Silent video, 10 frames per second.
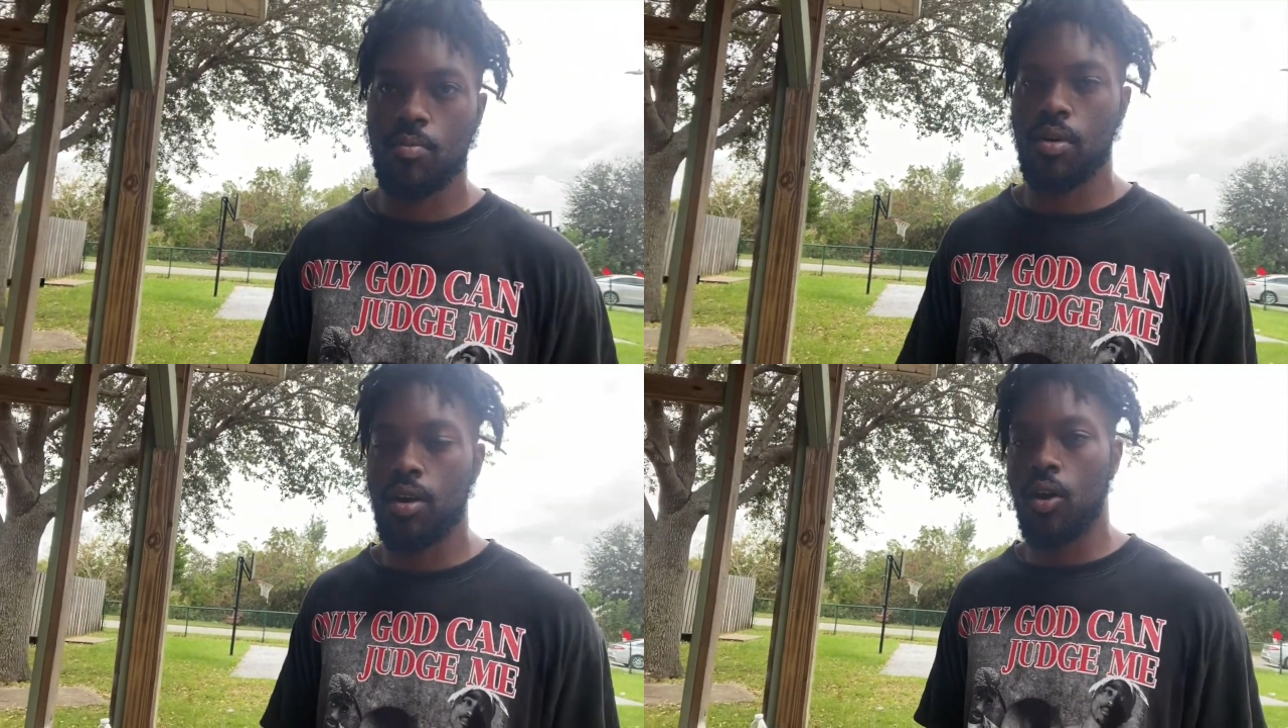
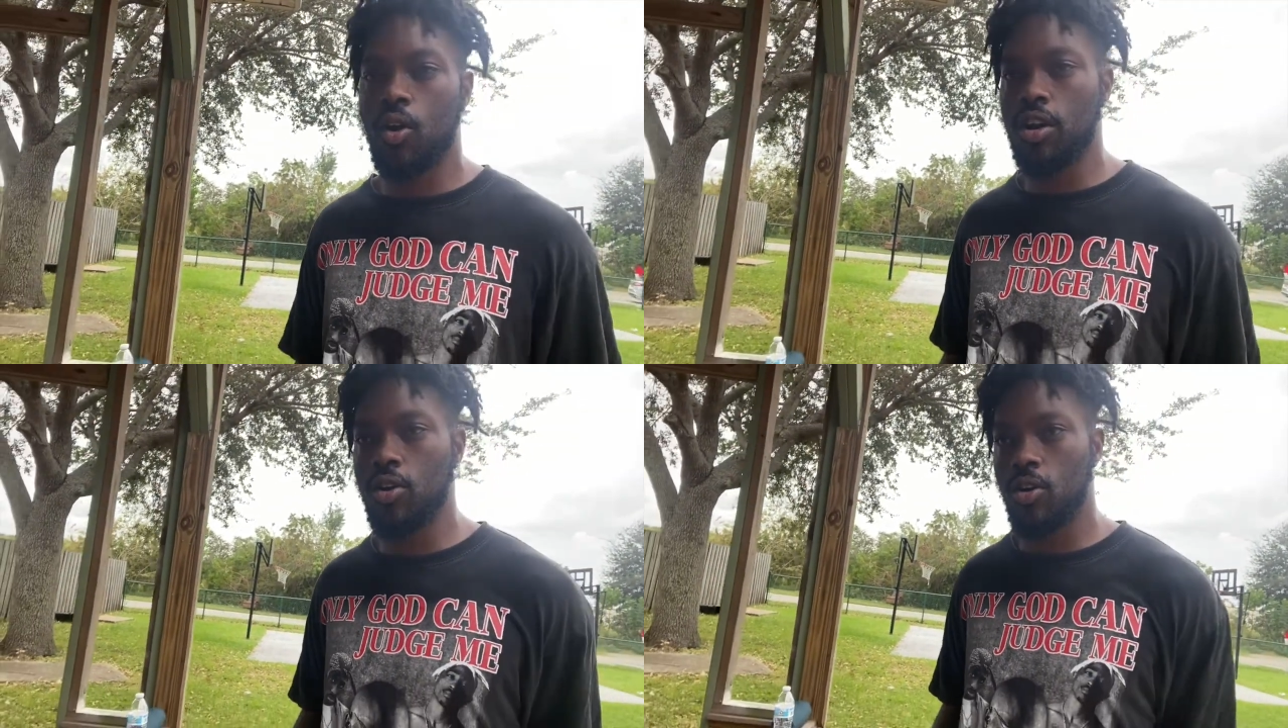
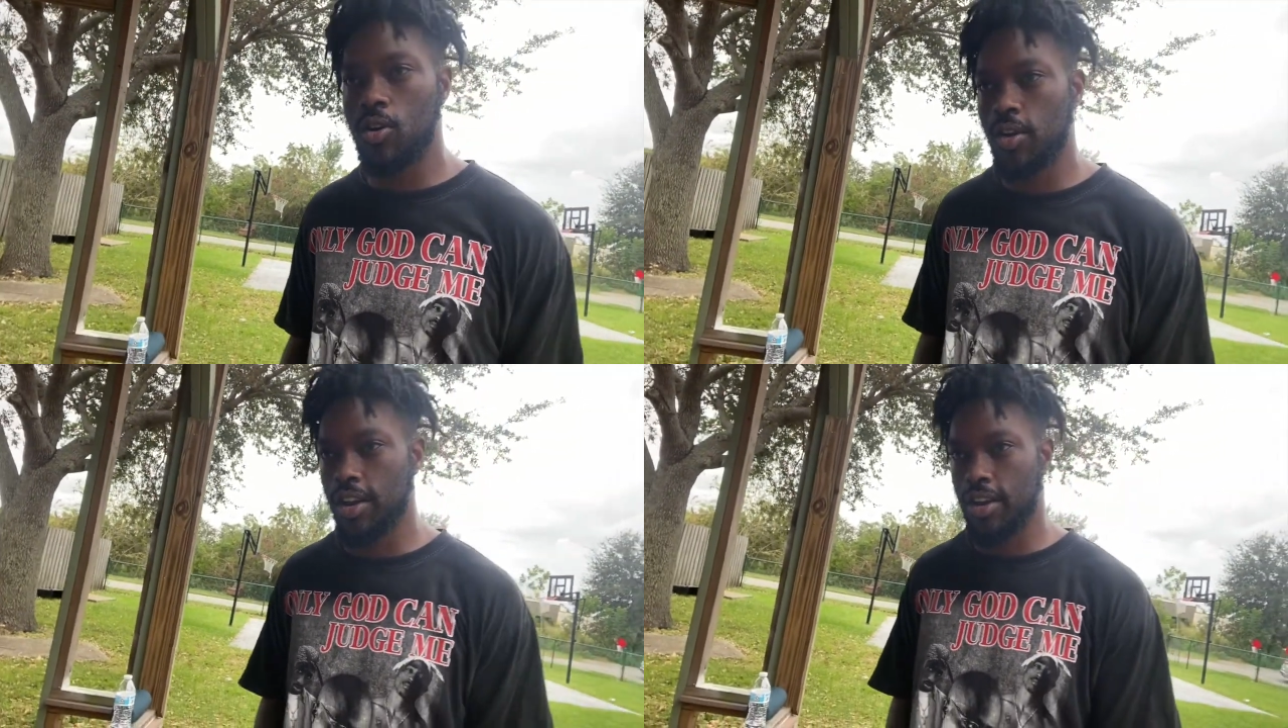
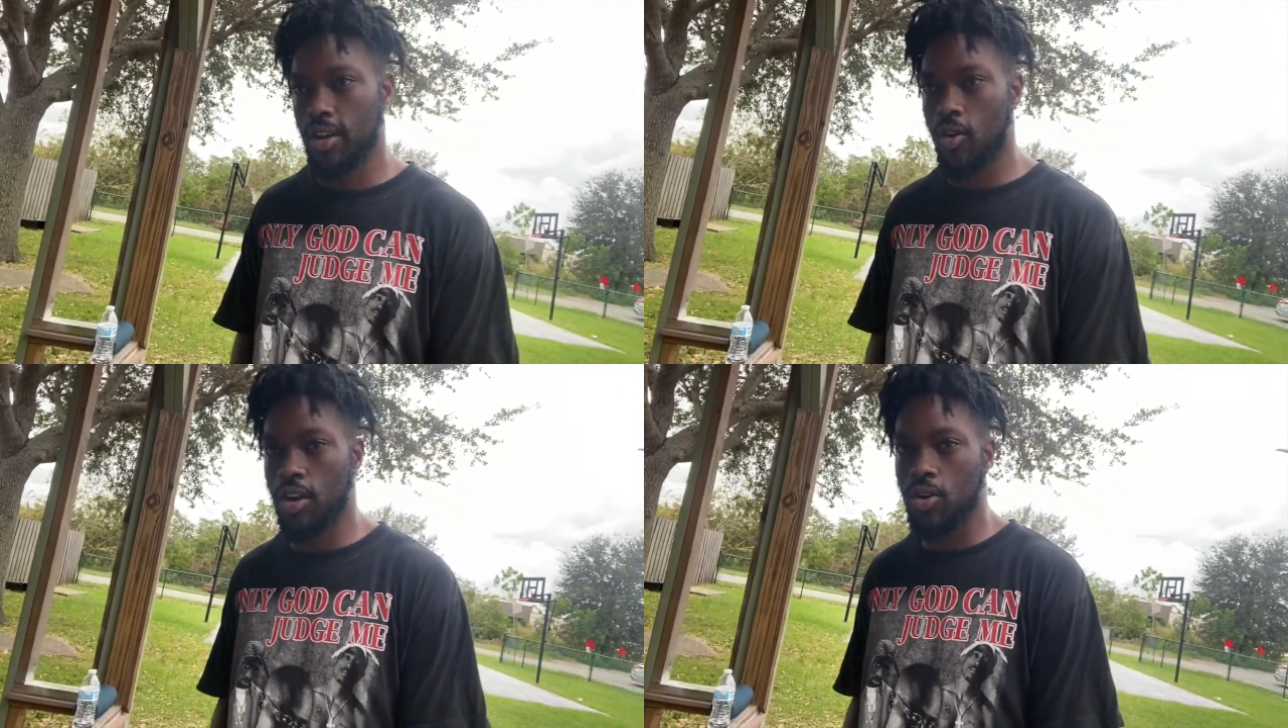
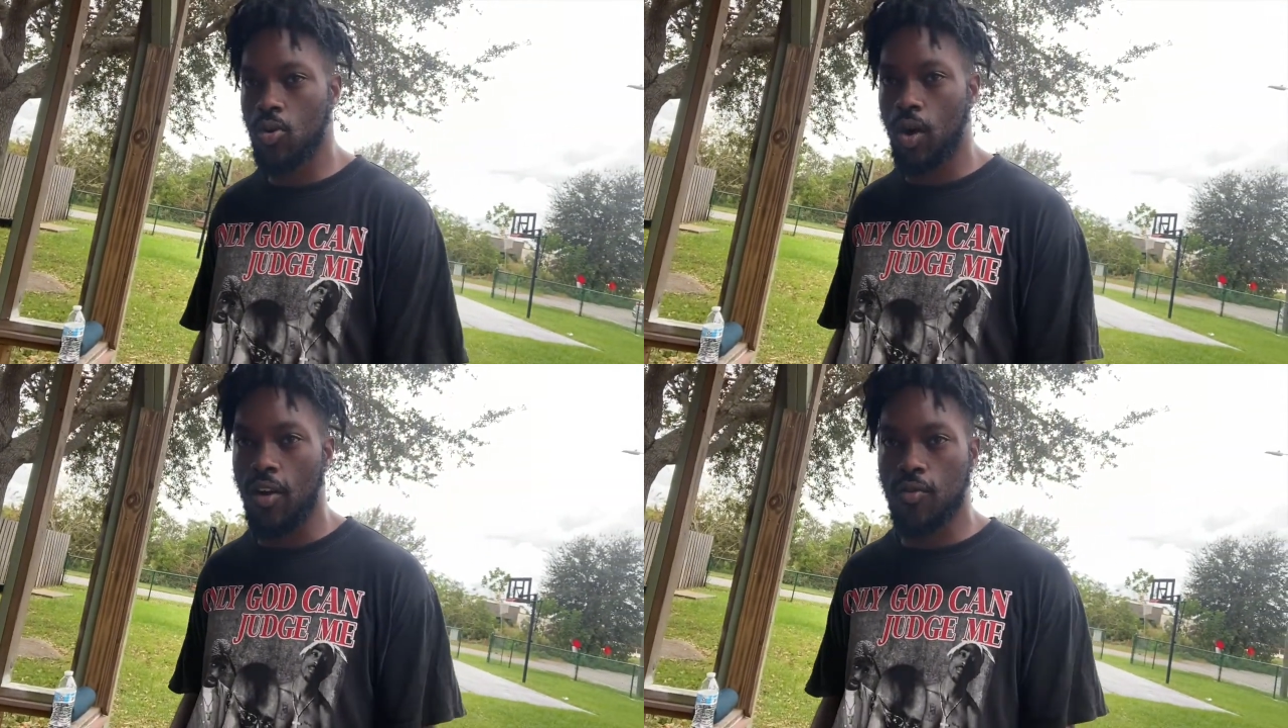Early on
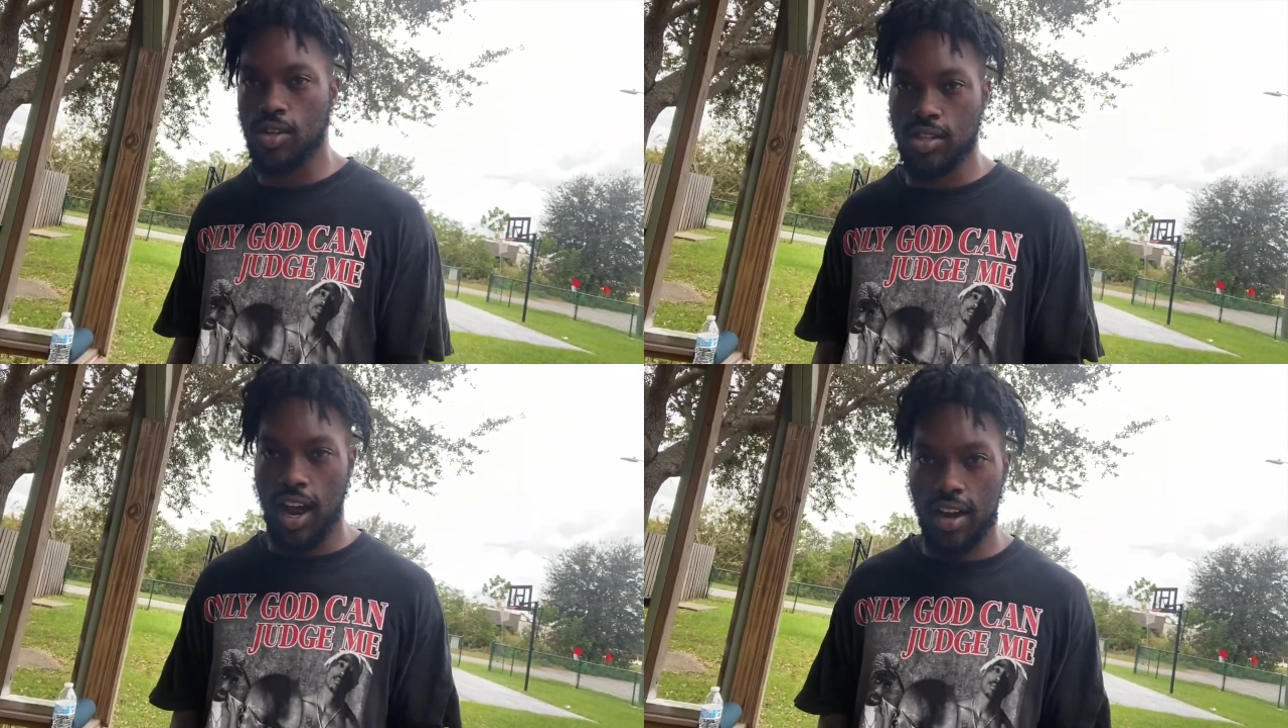when I
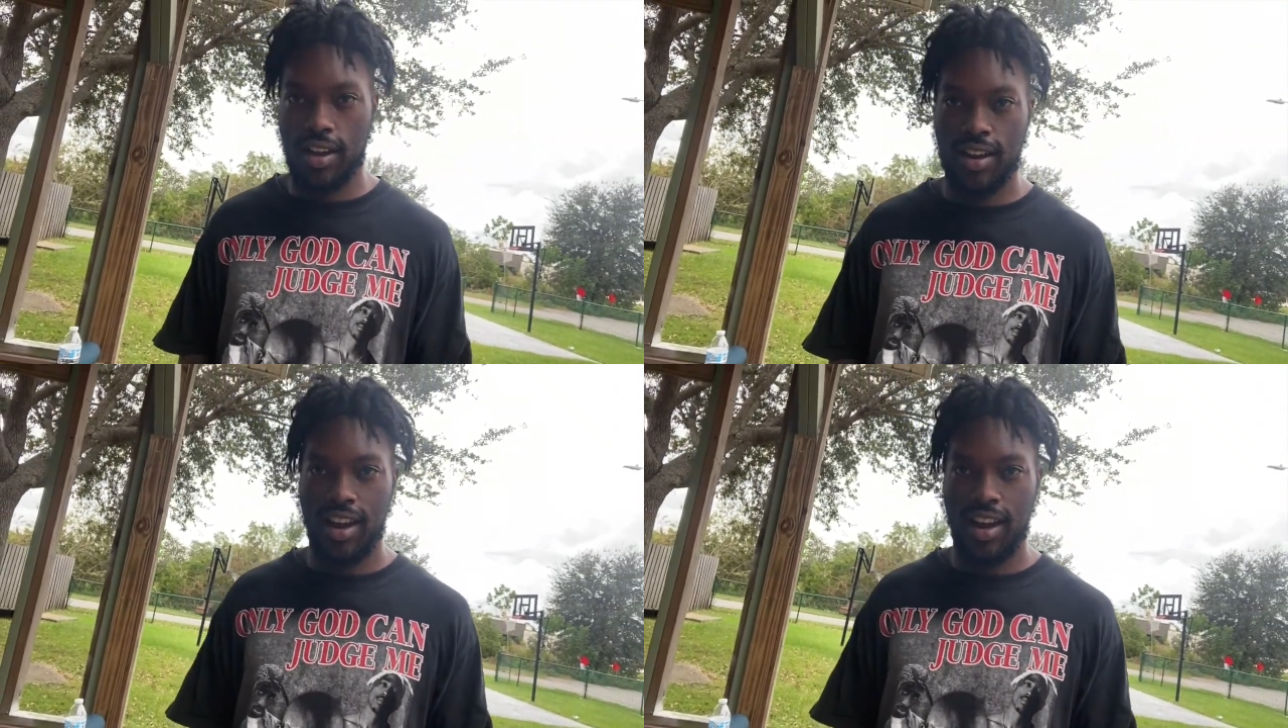first got it,